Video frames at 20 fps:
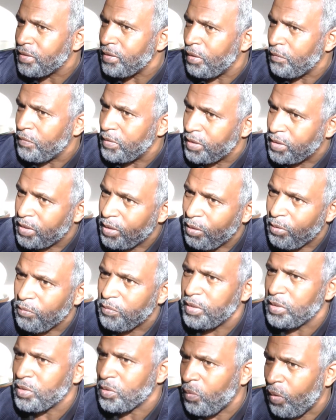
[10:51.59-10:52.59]
of
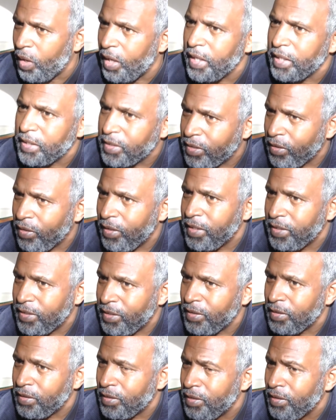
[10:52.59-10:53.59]
itself is quite
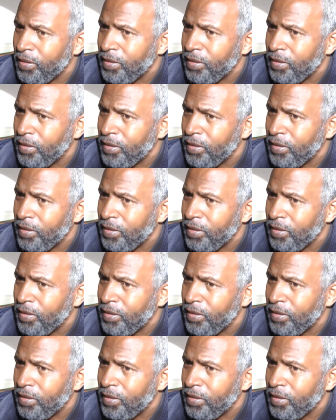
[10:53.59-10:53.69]
exciting.